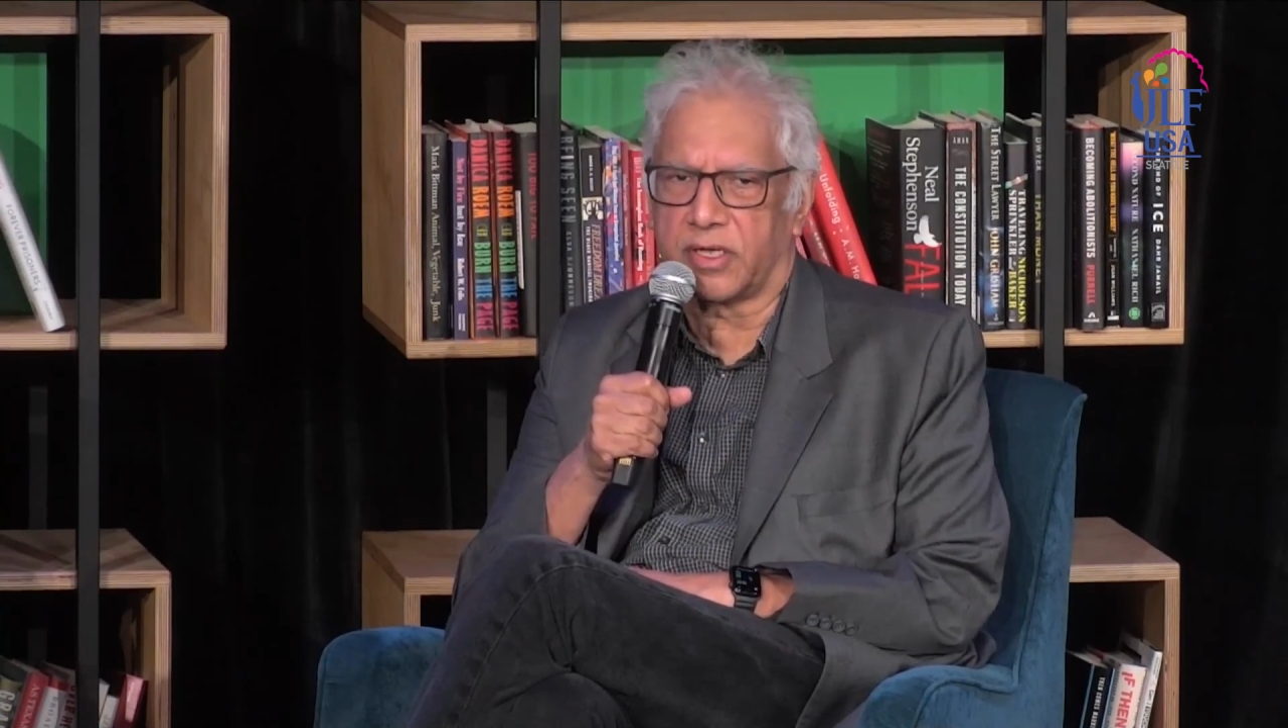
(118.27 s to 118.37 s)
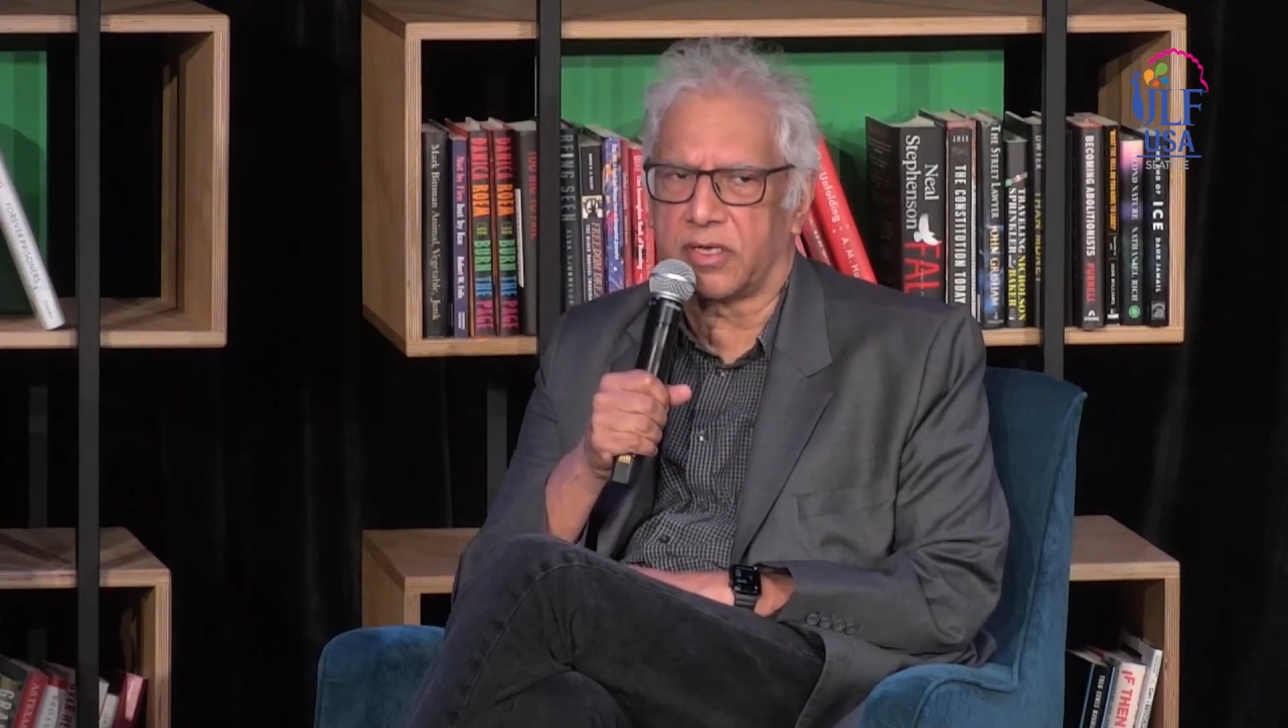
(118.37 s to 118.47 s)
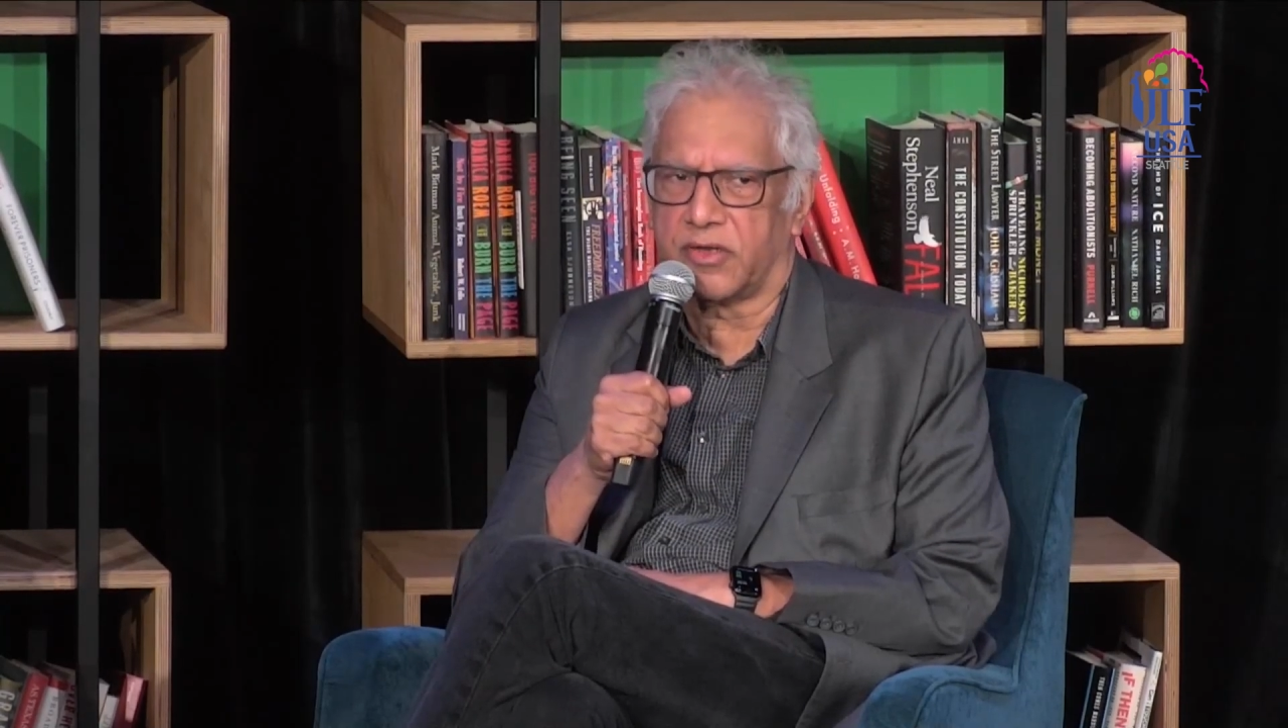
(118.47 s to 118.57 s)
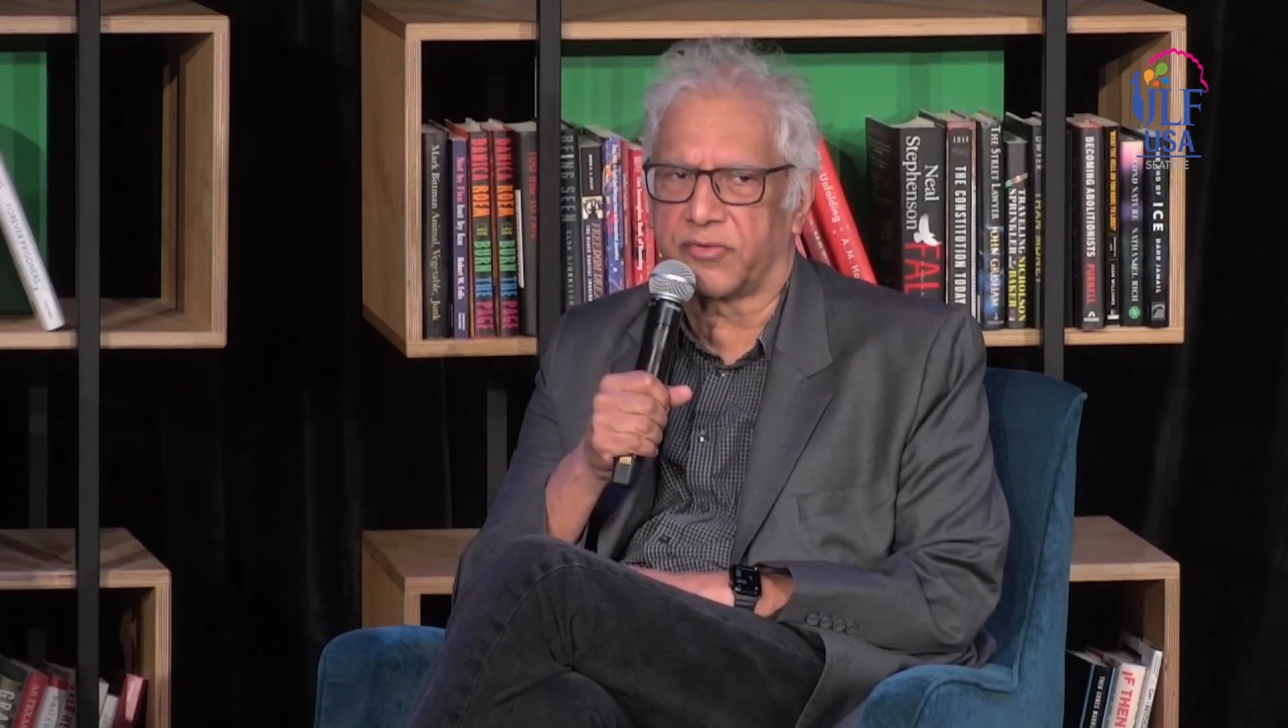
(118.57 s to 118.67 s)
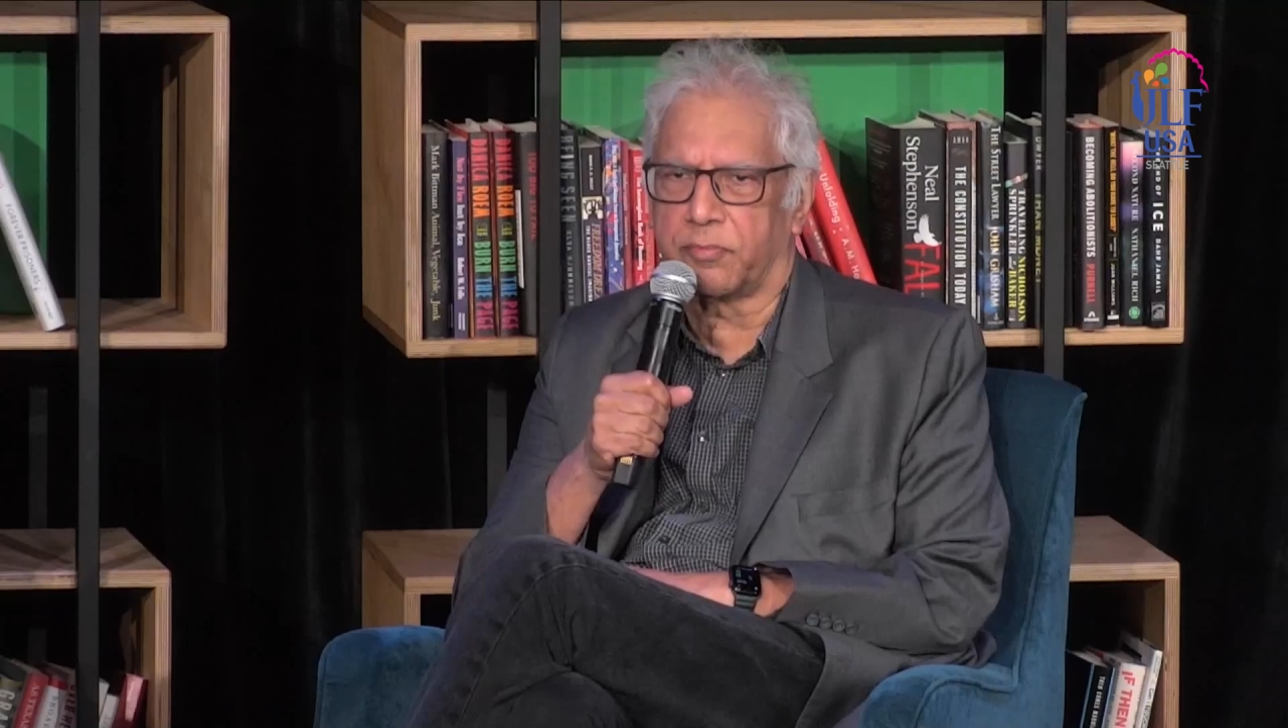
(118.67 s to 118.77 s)

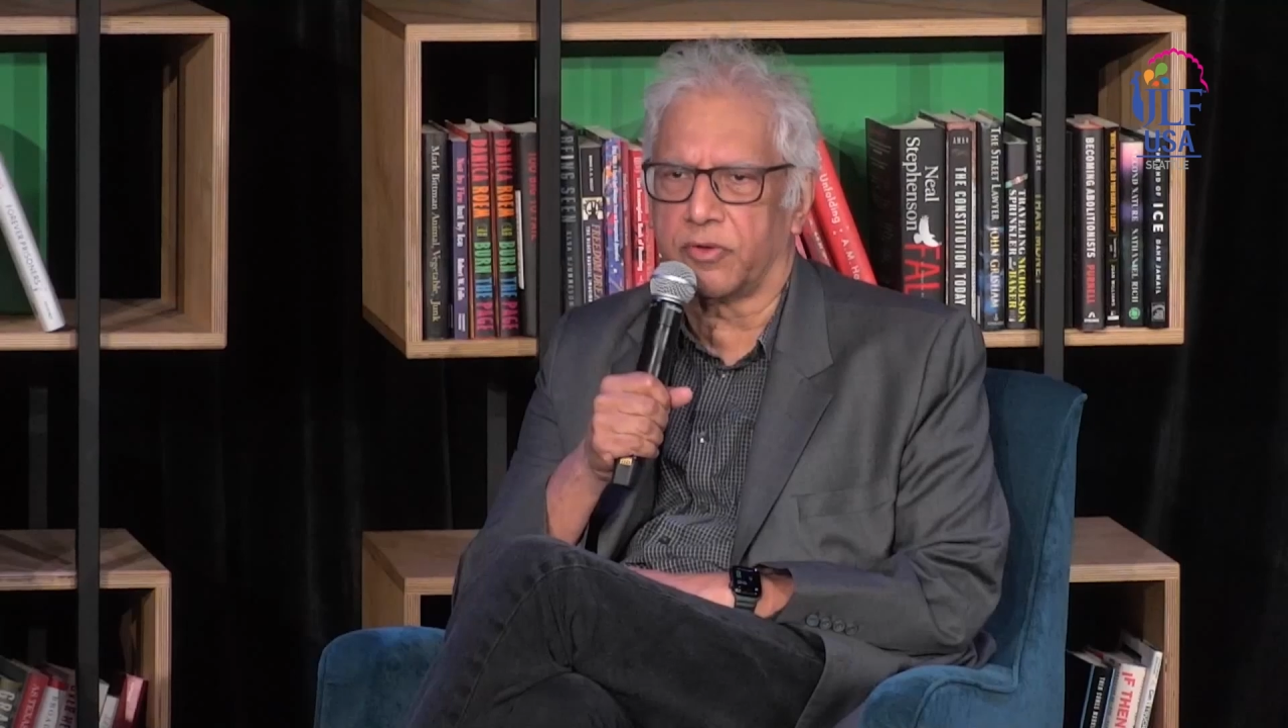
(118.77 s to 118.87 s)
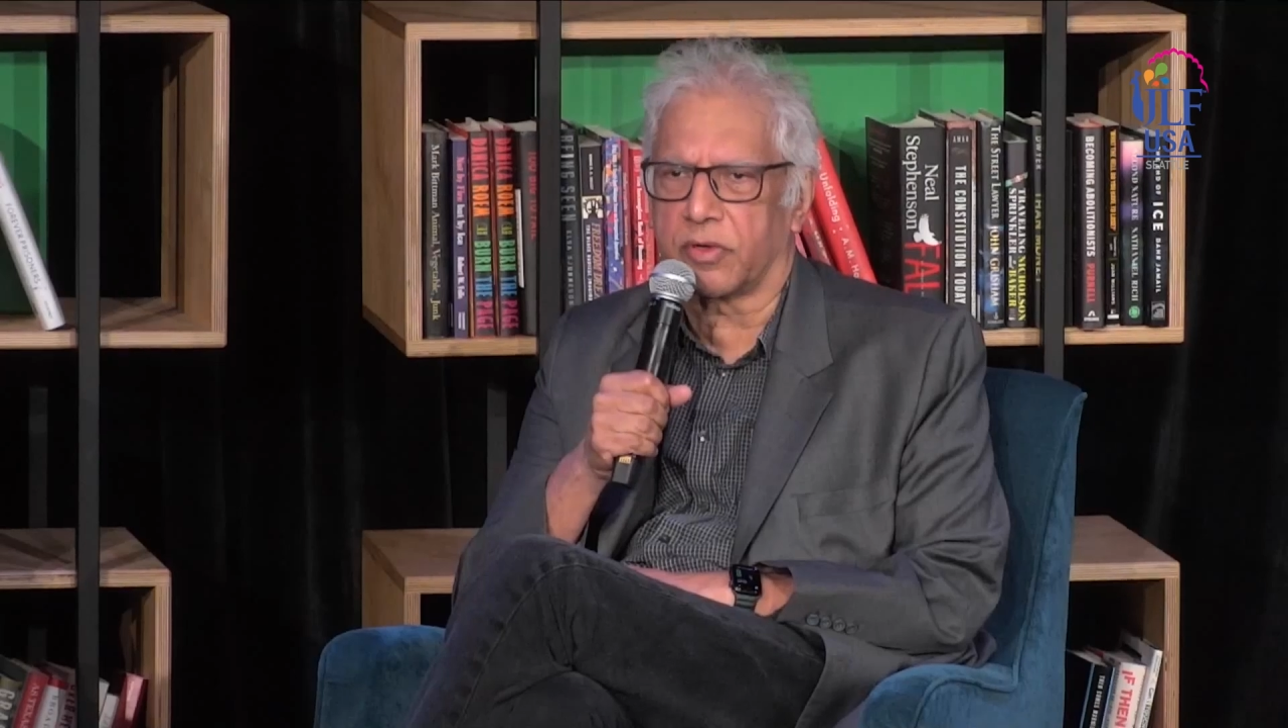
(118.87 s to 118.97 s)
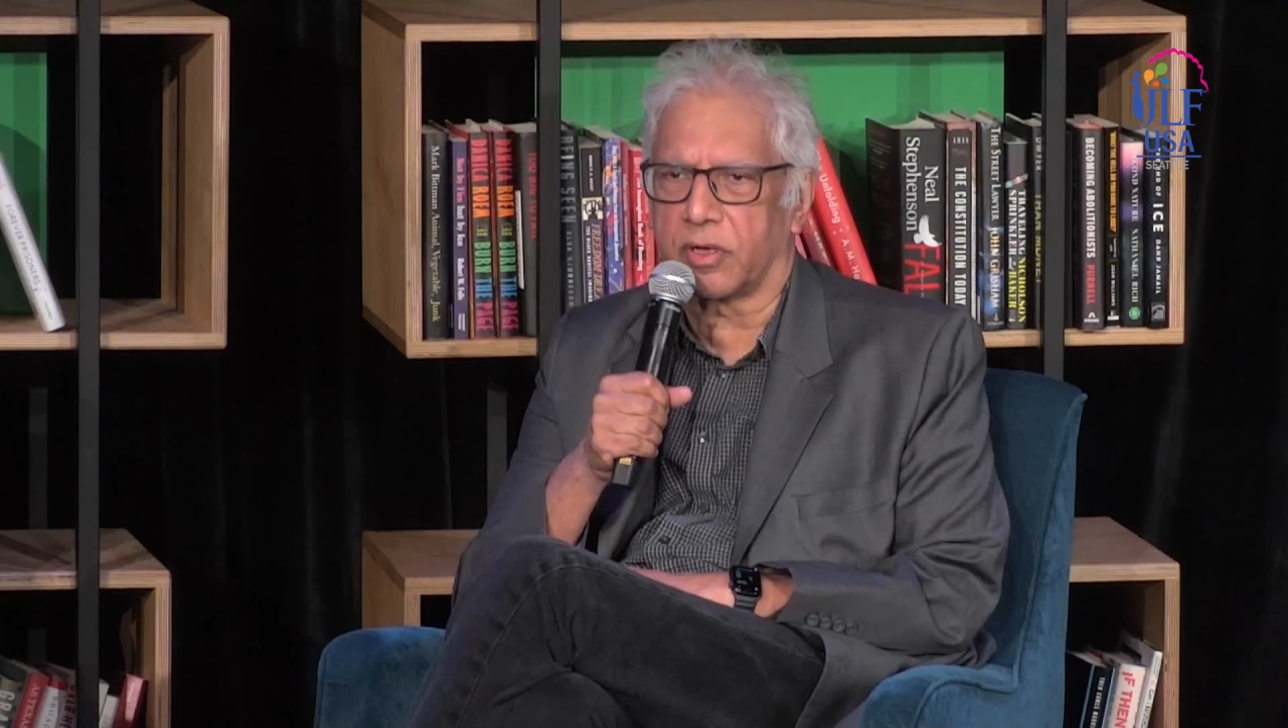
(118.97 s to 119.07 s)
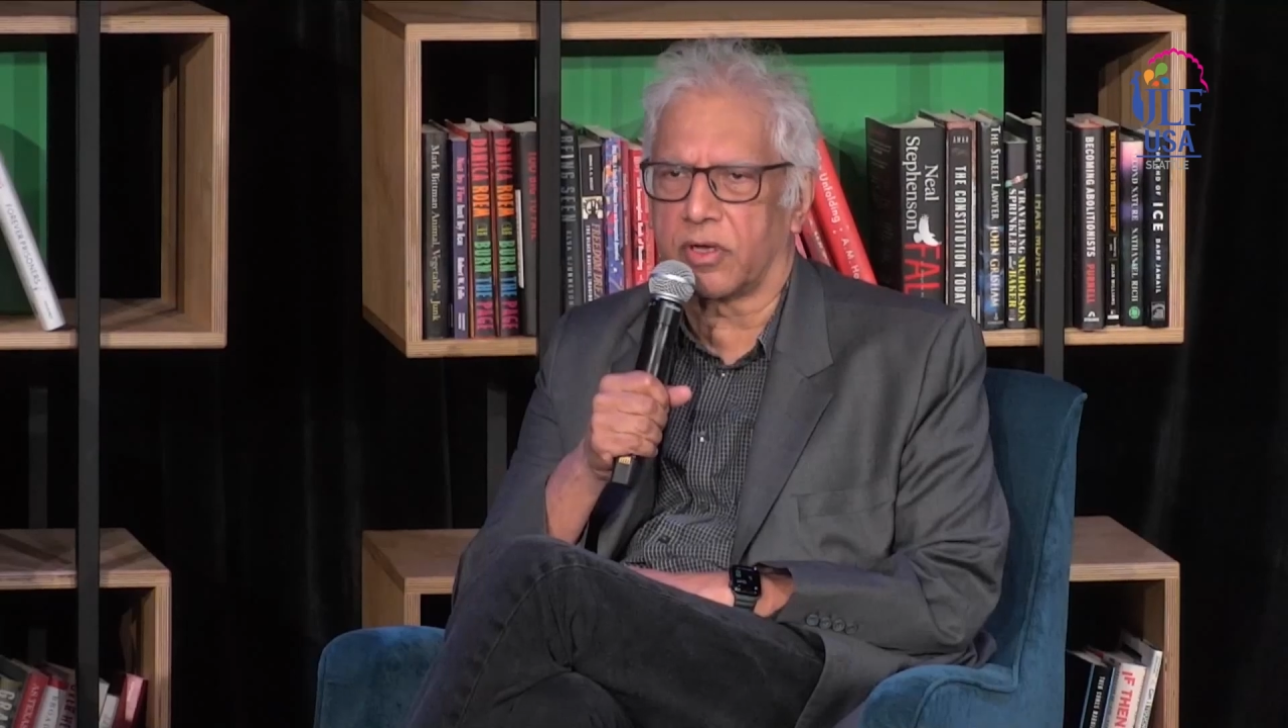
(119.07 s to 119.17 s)
in his book